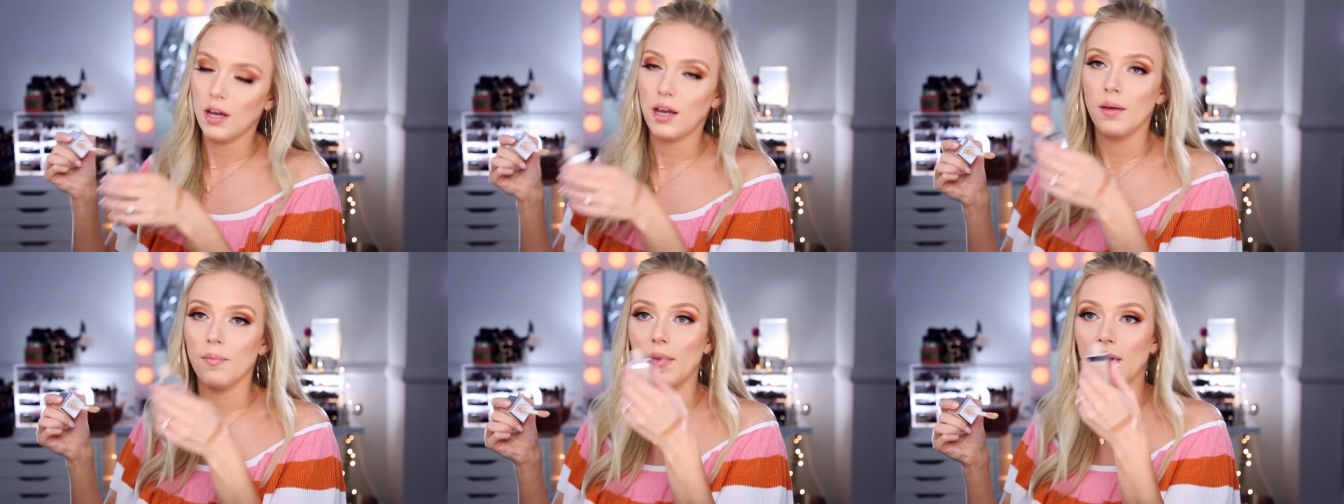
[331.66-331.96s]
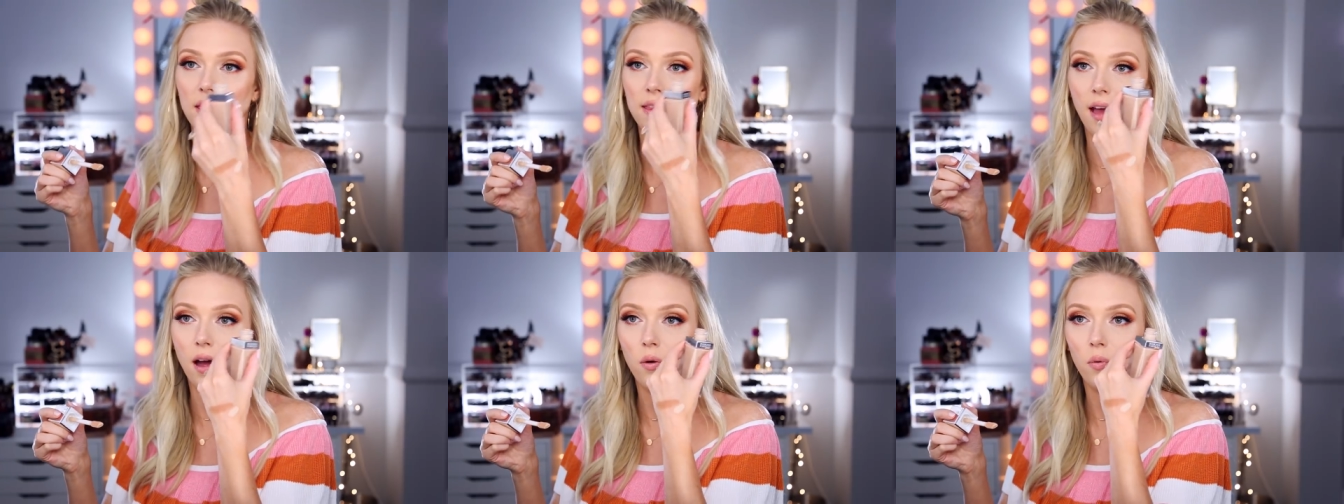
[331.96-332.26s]
I can
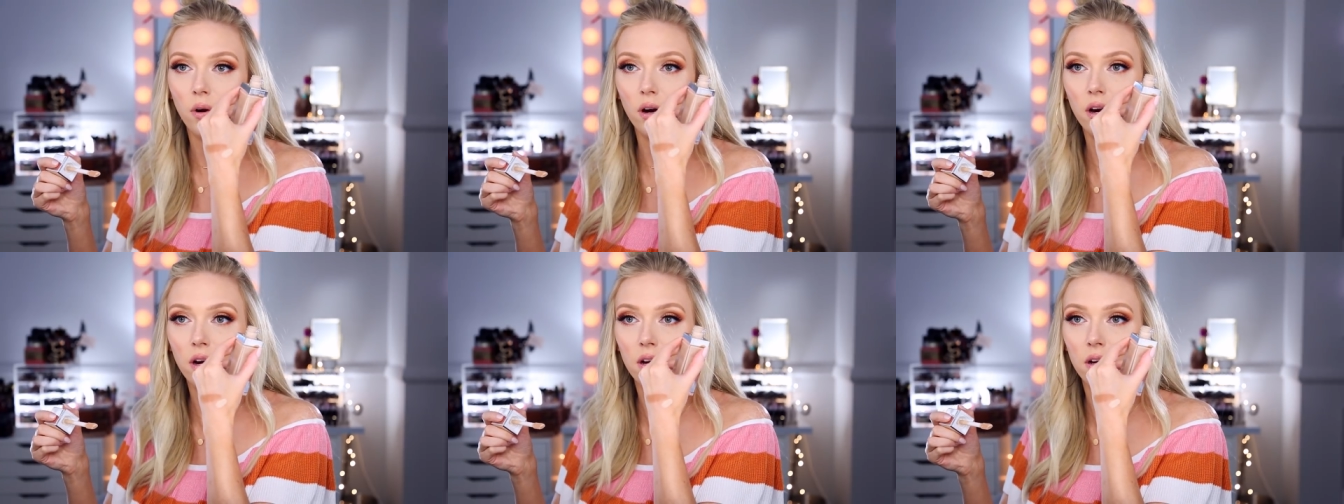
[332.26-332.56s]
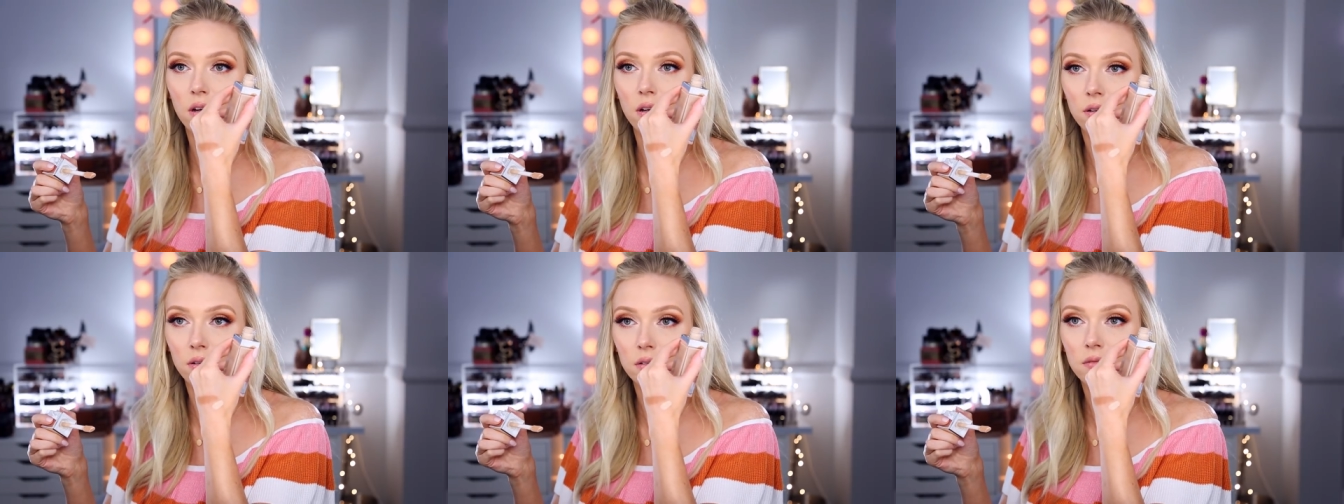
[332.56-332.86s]
make that work.
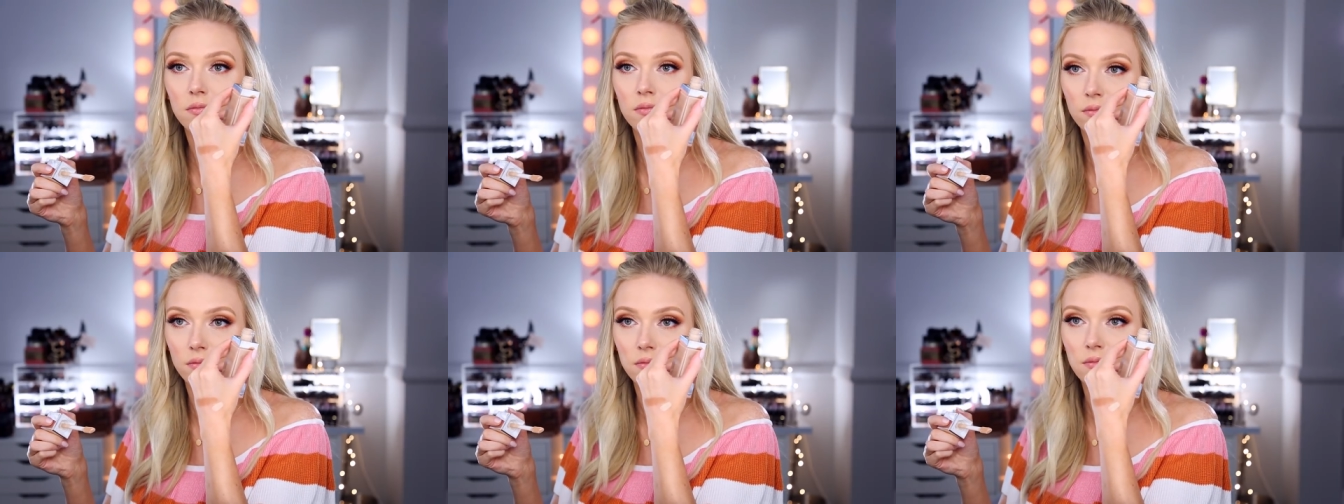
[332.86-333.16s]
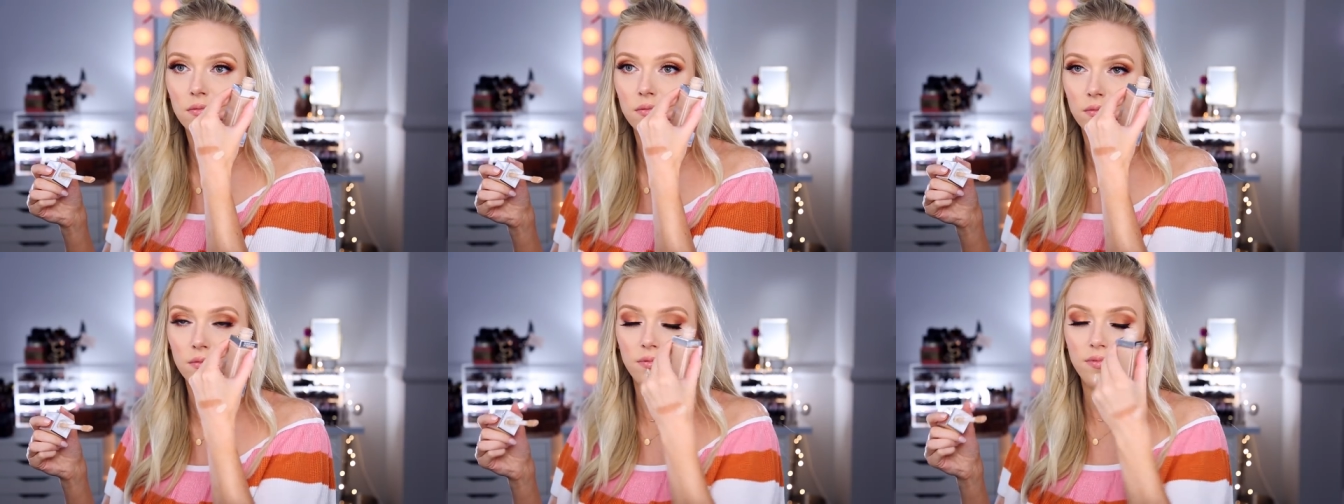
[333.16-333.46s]

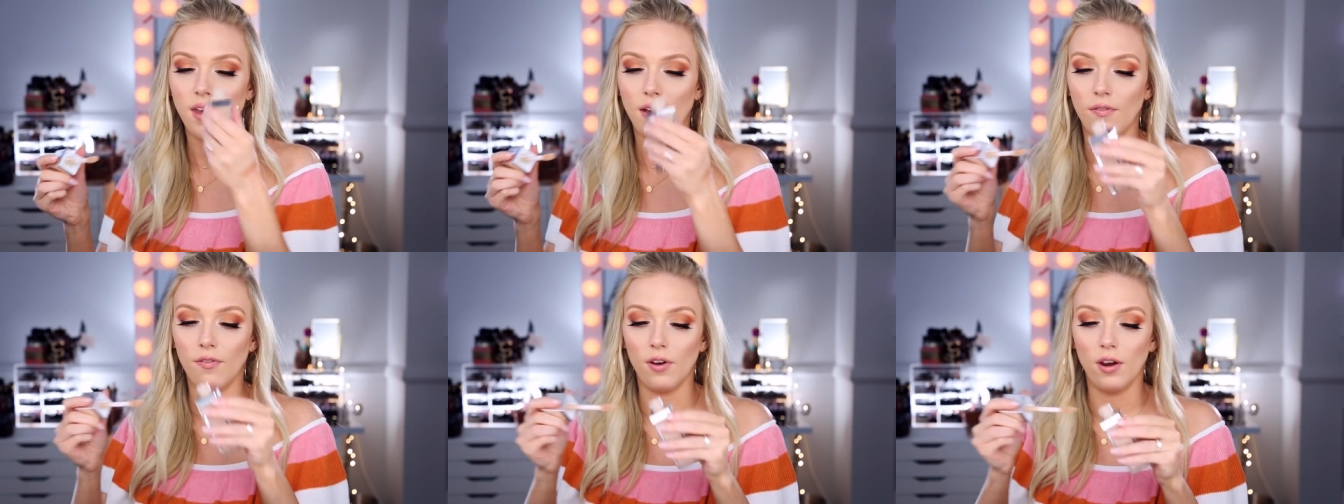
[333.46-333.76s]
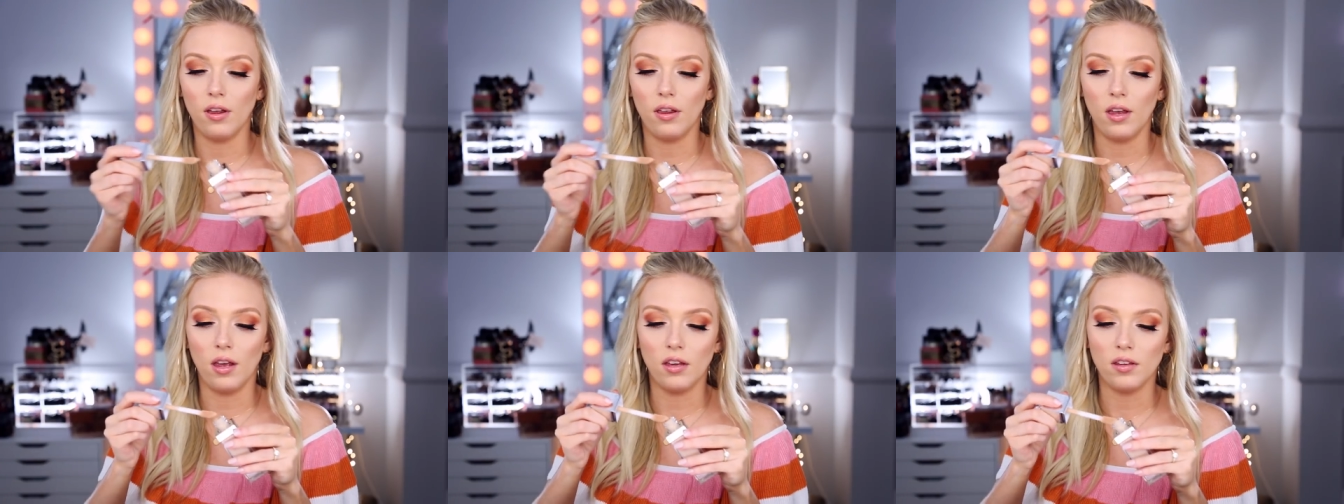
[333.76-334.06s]

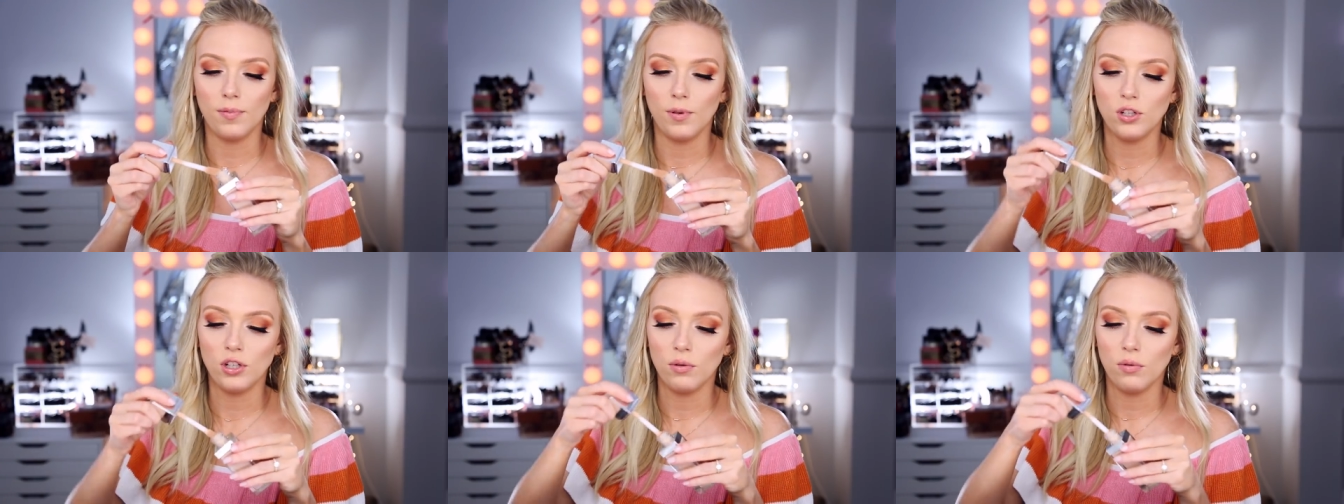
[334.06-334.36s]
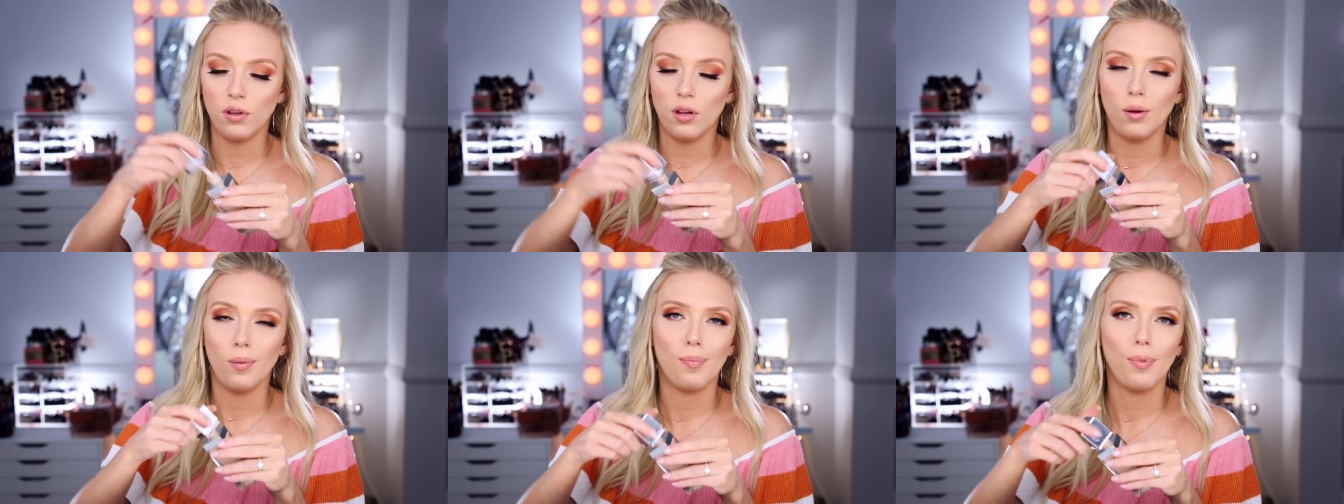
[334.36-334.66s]
Definitely, especially
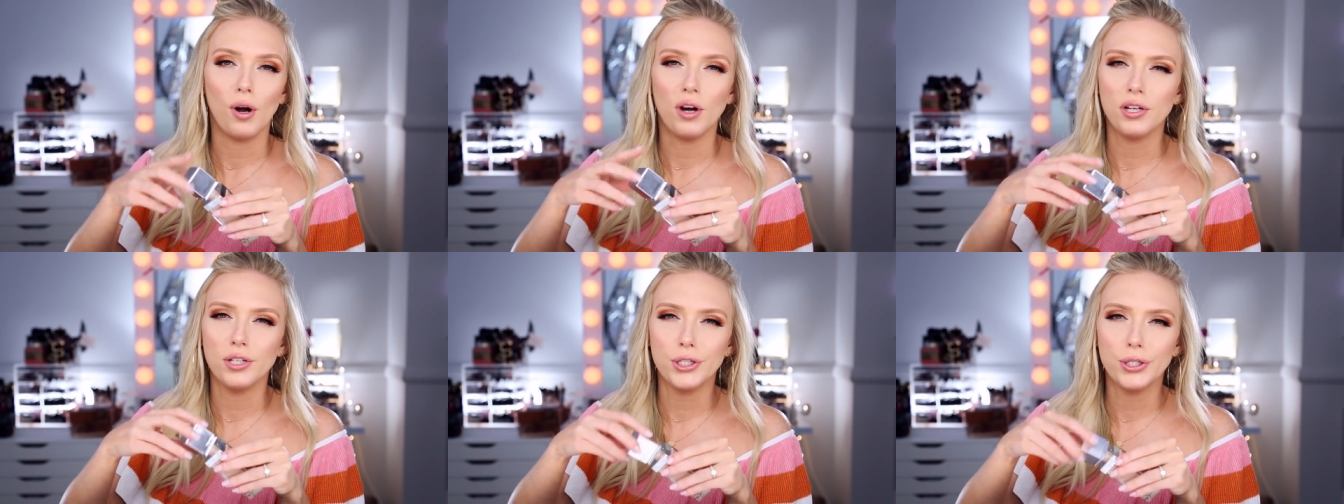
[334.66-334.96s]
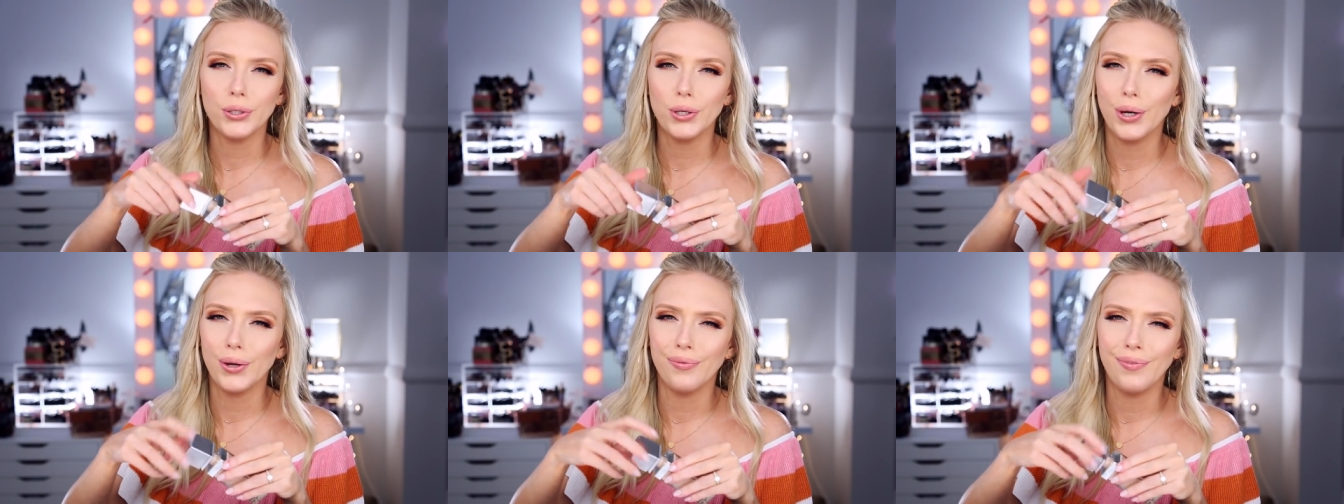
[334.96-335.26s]
with a little
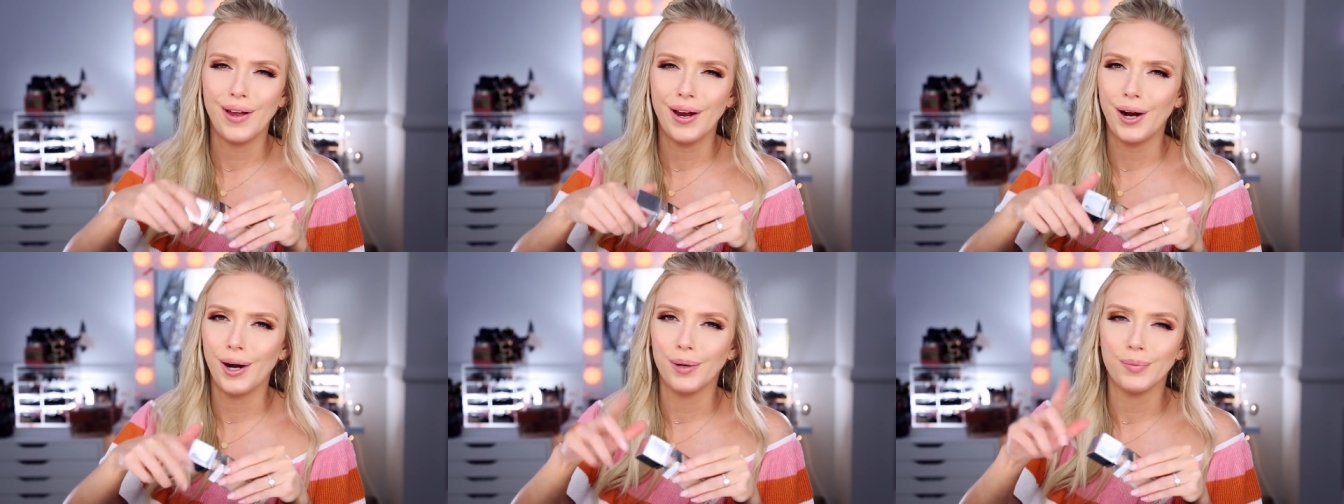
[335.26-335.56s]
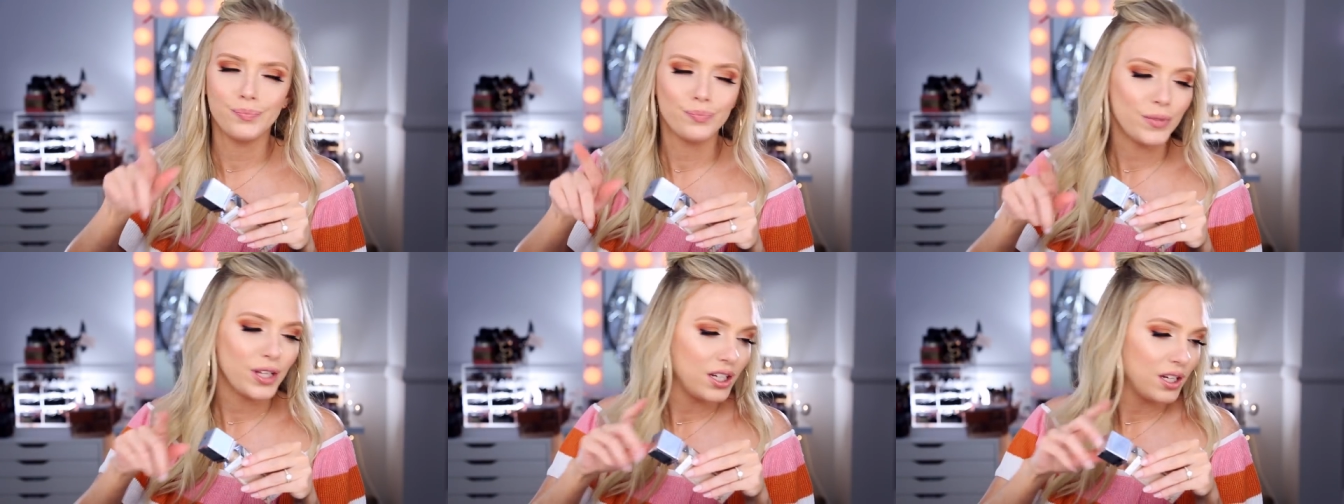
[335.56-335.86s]
bronzer on
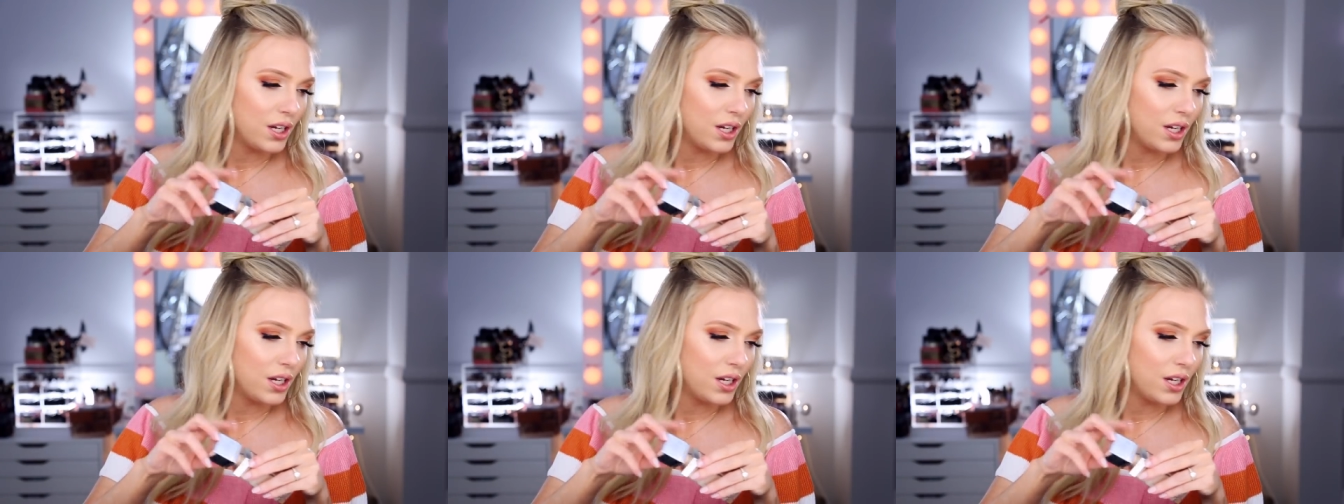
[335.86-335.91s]
there.